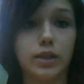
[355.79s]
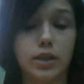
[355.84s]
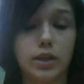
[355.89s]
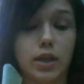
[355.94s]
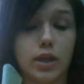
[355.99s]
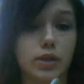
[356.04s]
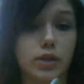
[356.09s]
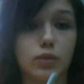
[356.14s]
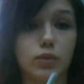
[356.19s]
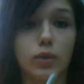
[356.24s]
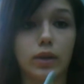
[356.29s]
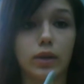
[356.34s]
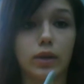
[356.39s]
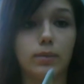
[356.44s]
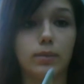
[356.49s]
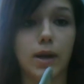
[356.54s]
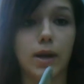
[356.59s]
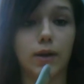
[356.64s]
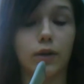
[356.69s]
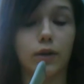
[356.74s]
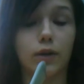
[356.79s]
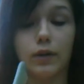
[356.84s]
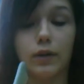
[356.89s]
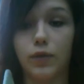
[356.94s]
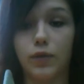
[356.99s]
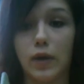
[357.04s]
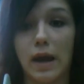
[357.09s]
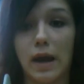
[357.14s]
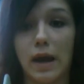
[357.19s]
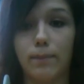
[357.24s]
Doesn't really matter if
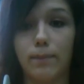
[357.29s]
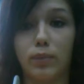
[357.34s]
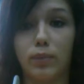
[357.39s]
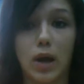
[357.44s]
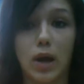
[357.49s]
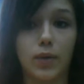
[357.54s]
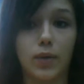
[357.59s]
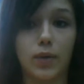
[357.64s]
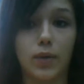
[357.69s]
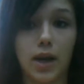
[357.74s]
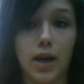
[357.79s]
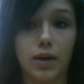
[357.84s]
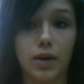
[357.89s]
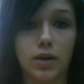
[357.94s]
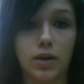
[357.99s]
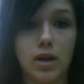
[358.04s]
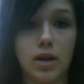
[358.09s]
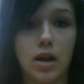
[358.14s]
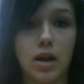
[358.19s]
you have brown hair.